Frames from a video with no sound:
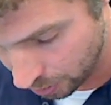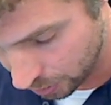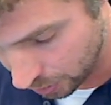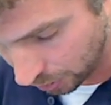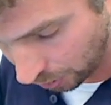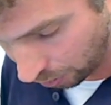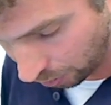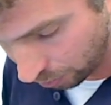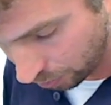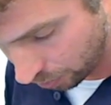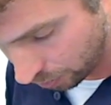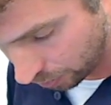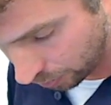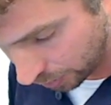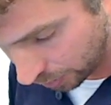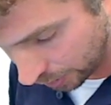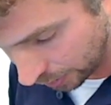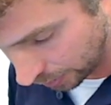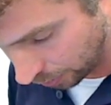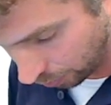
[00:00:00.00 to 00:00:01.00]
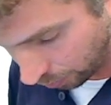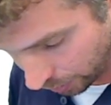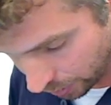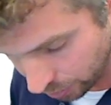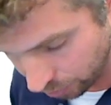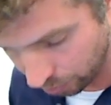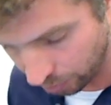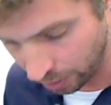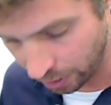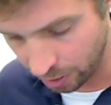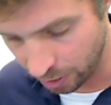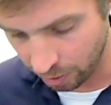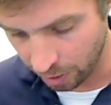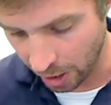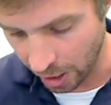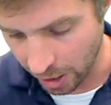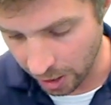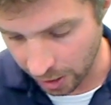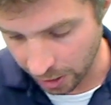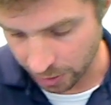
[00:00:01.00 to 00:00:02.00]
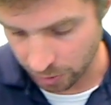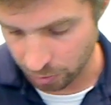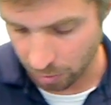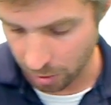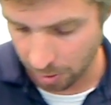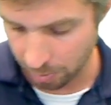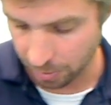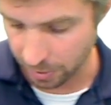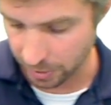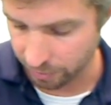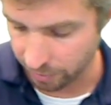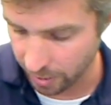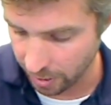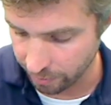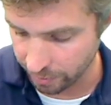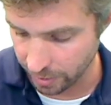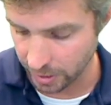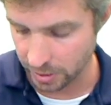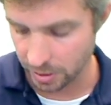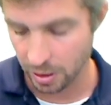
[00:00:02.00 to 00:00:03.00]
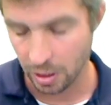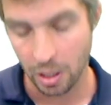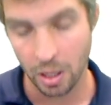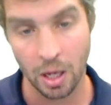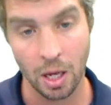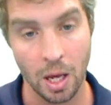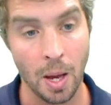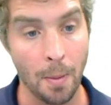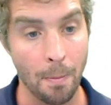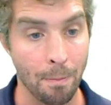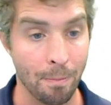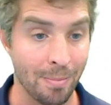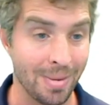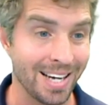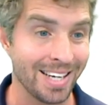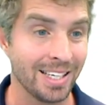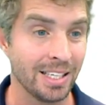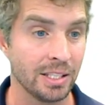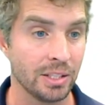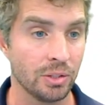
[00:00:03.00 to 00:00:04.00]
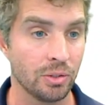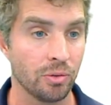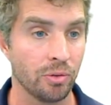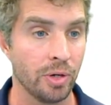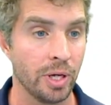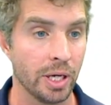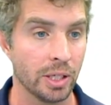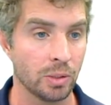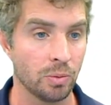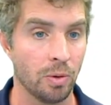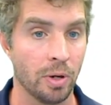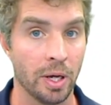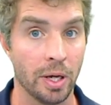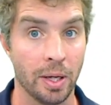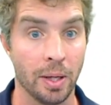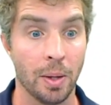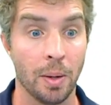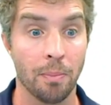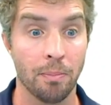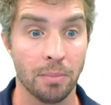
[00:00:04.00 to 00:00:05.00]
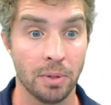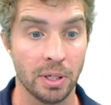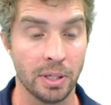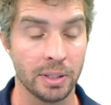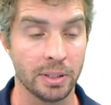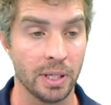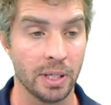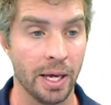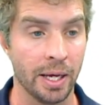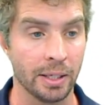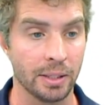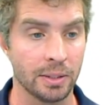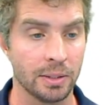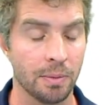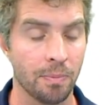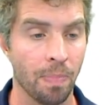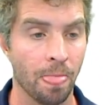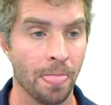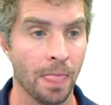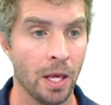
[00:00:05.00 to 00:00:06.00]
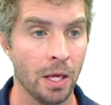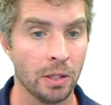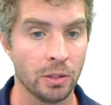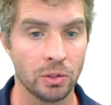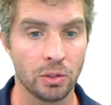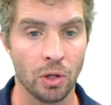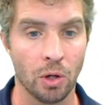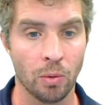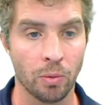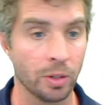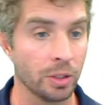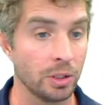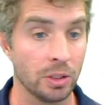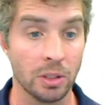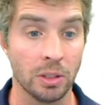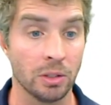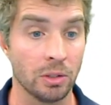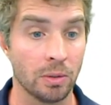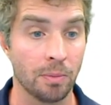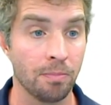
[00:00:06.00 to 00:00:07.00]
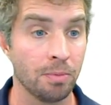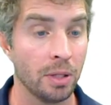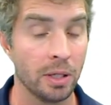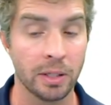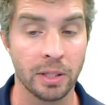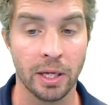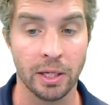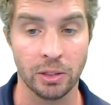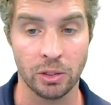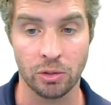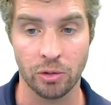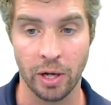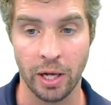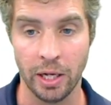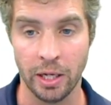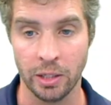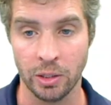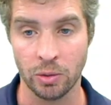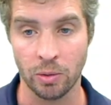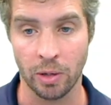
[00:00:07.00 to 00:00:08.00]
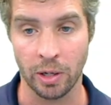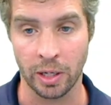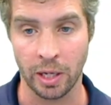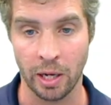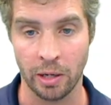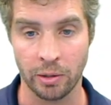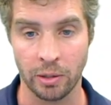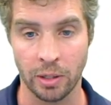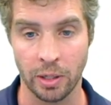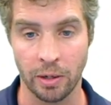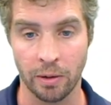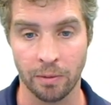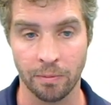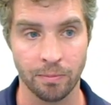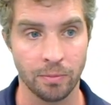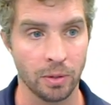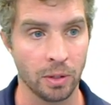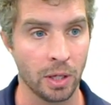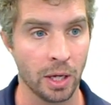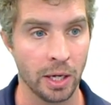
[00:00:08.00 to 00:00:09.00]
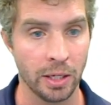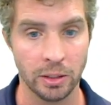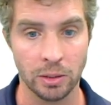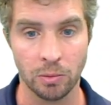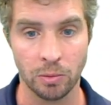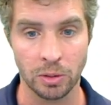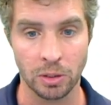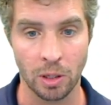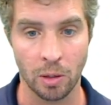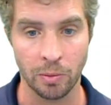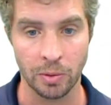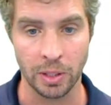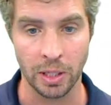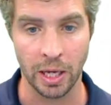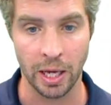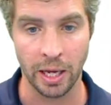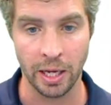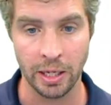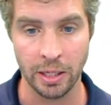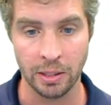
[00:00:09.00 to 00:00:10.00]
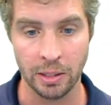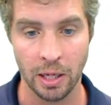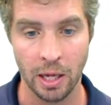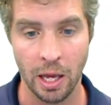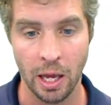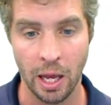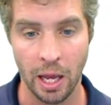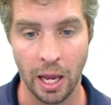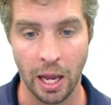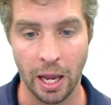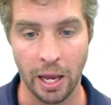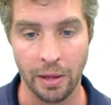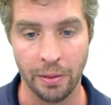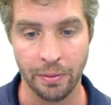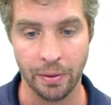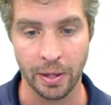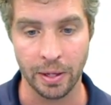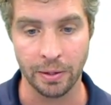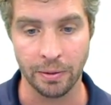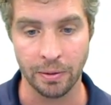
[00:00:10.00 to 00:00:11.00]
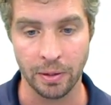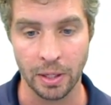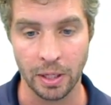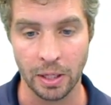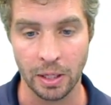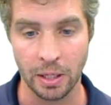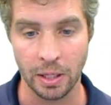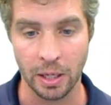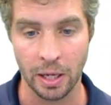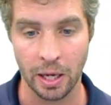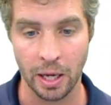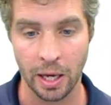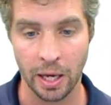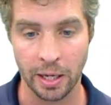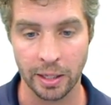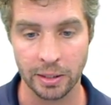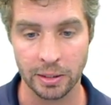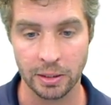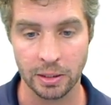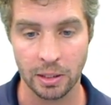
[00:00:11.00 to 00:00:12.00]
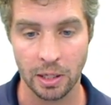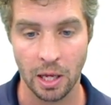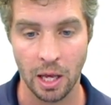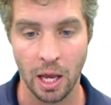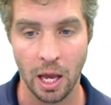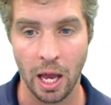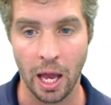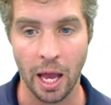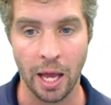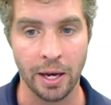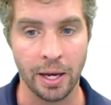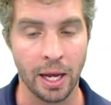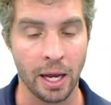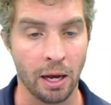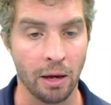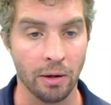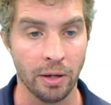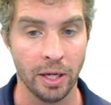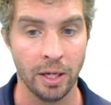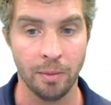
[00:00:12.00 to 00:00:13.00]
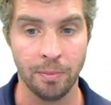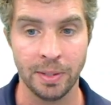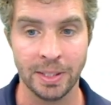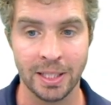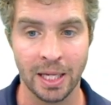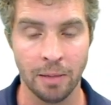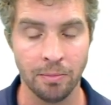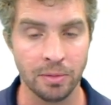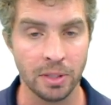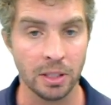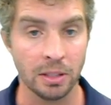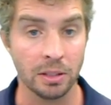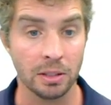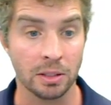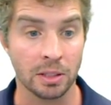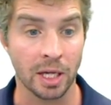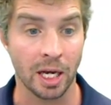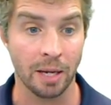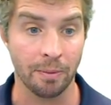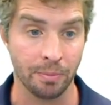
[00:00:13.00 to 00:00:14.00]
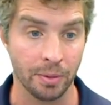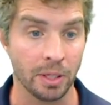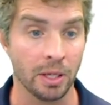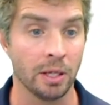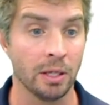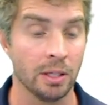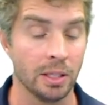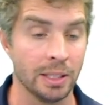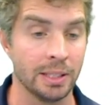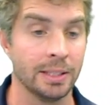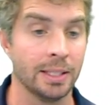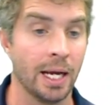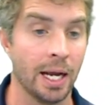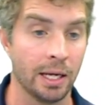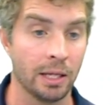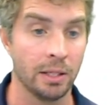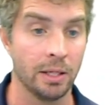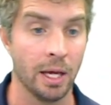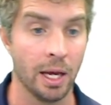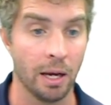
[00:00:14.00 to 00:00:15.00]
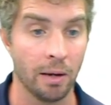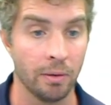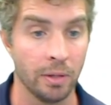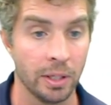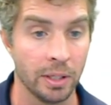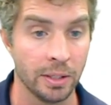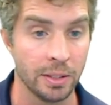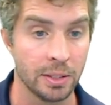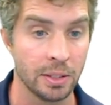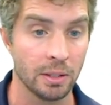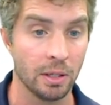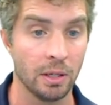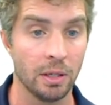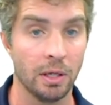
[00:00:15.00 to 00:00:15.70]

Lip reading: So this equation right here, 8xy plus 5x minus 3xy plus x. So we're just going to plug that straight into our calculator. Okay, so we start with the 8 and then the x. And now, it'd be tempting to type it in exactly how it is